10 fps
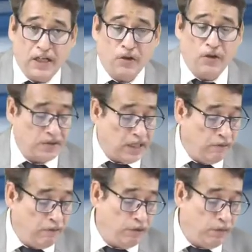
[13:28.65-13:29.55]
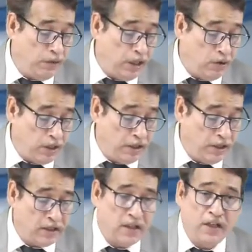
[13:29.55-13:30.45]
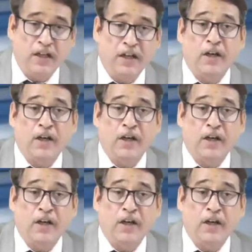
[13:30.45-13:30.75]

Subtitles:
your exam will be now conducted in an